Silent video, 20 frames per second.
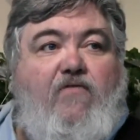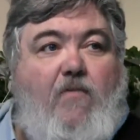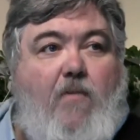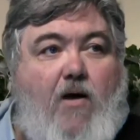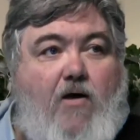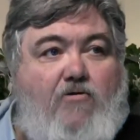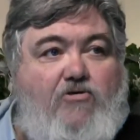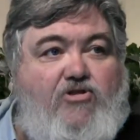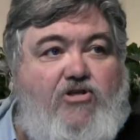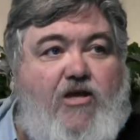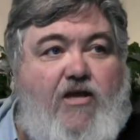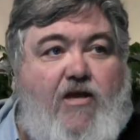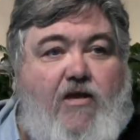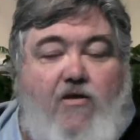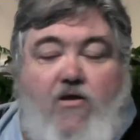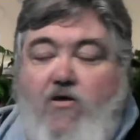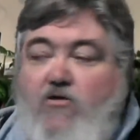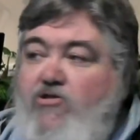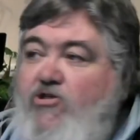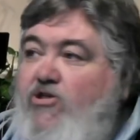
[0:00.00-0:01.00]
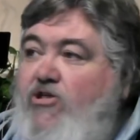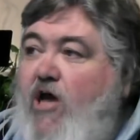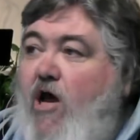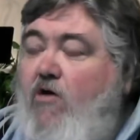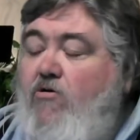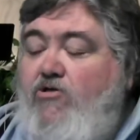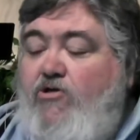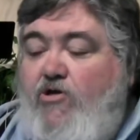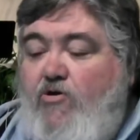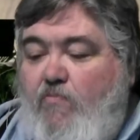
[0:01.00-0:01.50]
from all sin. Who's he
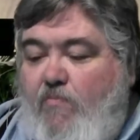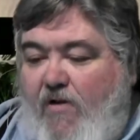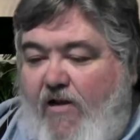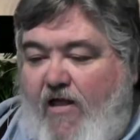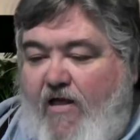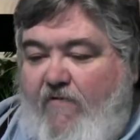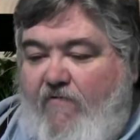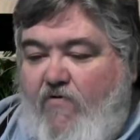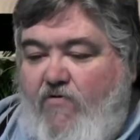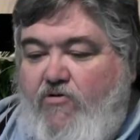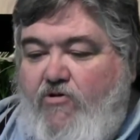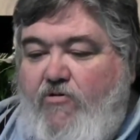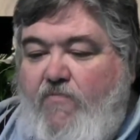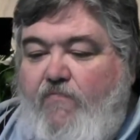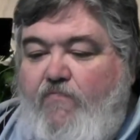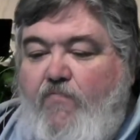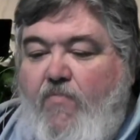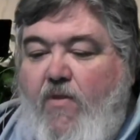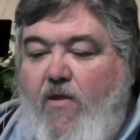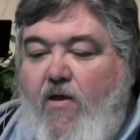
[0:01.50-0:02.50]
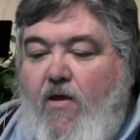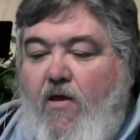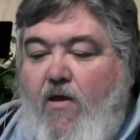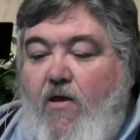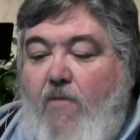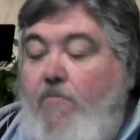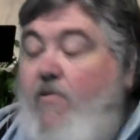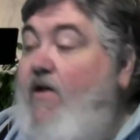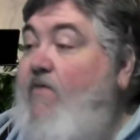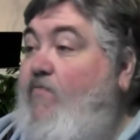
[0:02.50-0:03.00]
talking to? Believers.
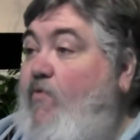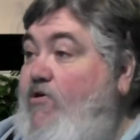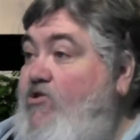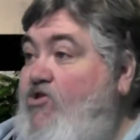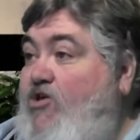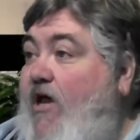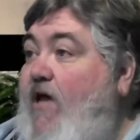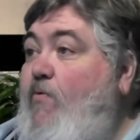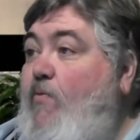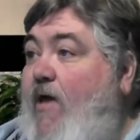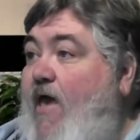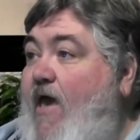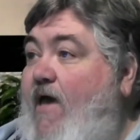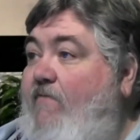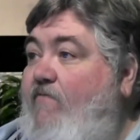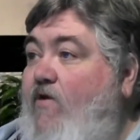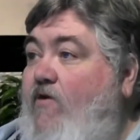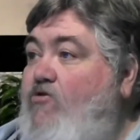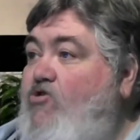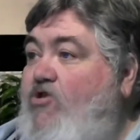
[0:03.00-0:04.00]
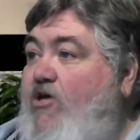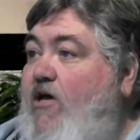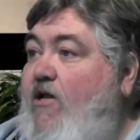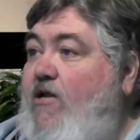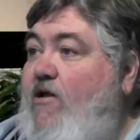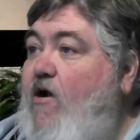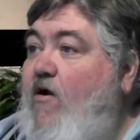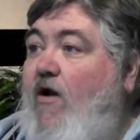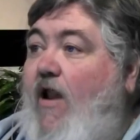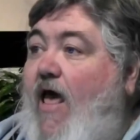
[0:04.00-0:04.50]
But if we say we have no
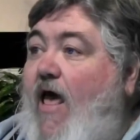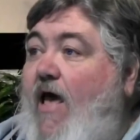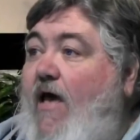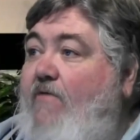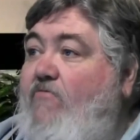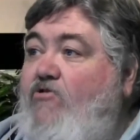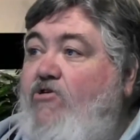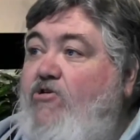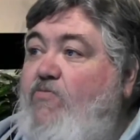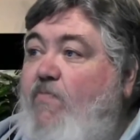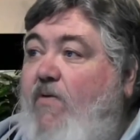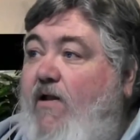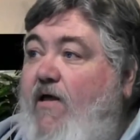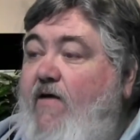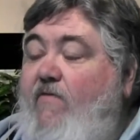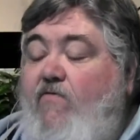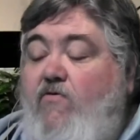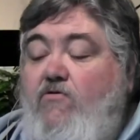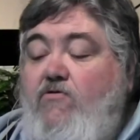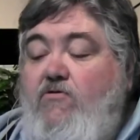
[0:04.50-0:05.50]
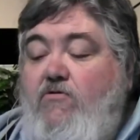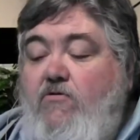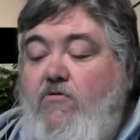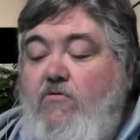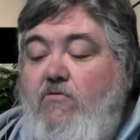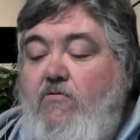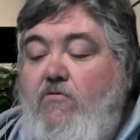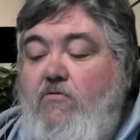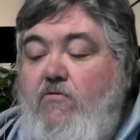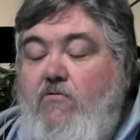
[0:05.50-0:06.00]
sin in our lives as
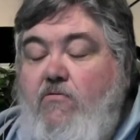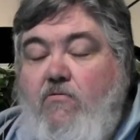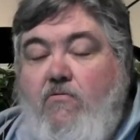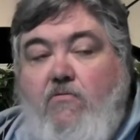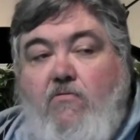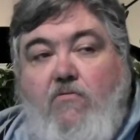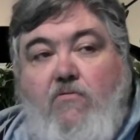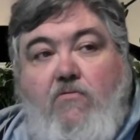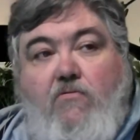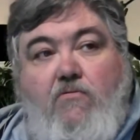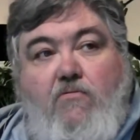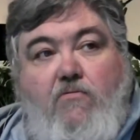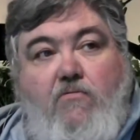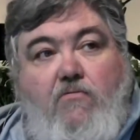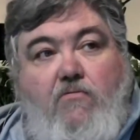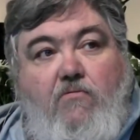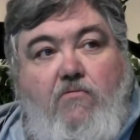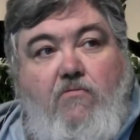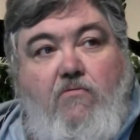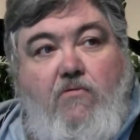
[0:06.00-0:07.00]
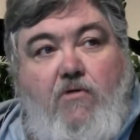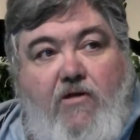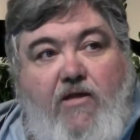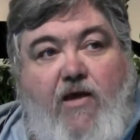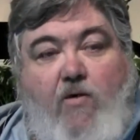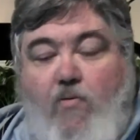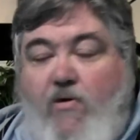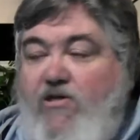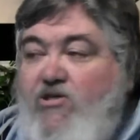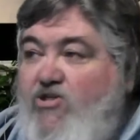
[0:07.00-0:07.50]
believers,
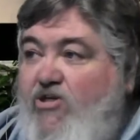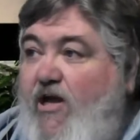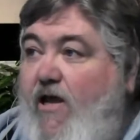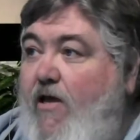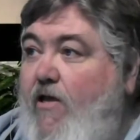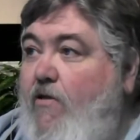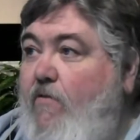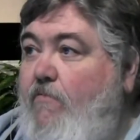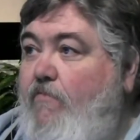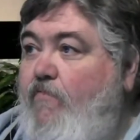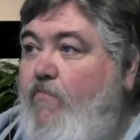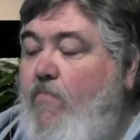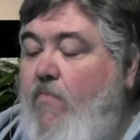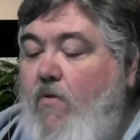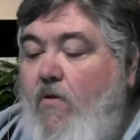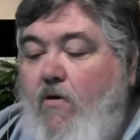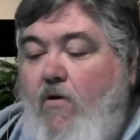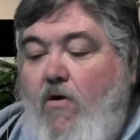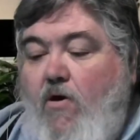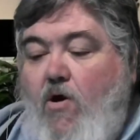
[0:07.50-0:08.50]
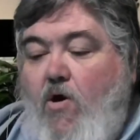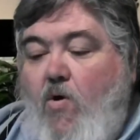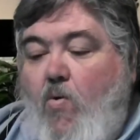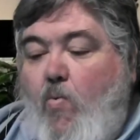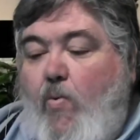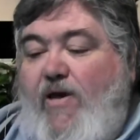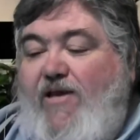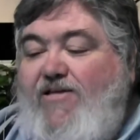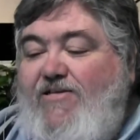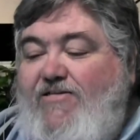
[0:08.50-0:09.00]
isn't that what he's saying?
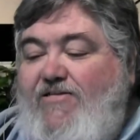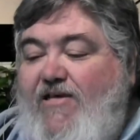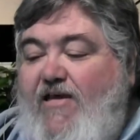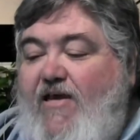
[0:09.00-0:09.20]
We